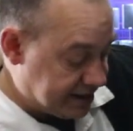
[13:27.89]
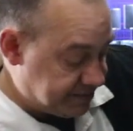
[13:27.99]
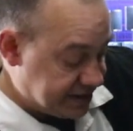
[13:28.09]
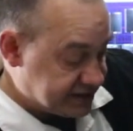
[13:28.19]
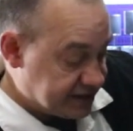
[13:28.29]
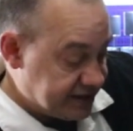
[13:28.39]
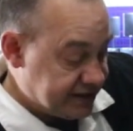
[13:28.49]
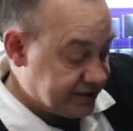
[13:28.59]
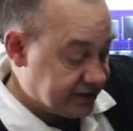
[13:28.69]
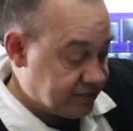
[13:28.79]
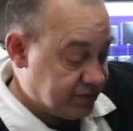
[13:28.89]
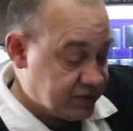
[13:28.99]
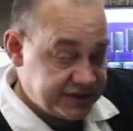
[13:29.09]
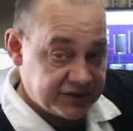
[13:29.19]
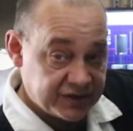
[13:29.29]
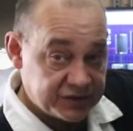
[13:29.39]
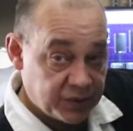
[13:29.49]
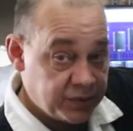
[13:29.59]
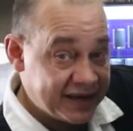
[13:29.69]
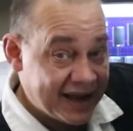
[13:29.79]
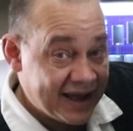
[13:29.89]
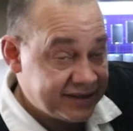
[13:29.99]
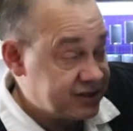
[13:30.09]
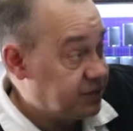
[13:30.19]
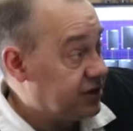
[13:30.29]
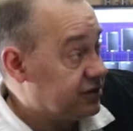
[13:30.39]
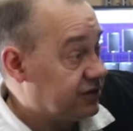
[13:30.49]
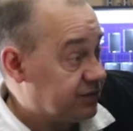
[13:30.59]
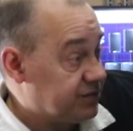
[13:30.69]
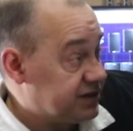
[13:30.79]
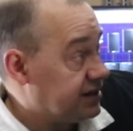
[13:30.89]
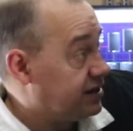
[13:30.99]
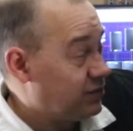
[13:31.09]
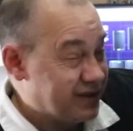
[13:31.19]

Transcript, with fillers: Basically they're bolts, so this way we can hang the speakers from the ceiling.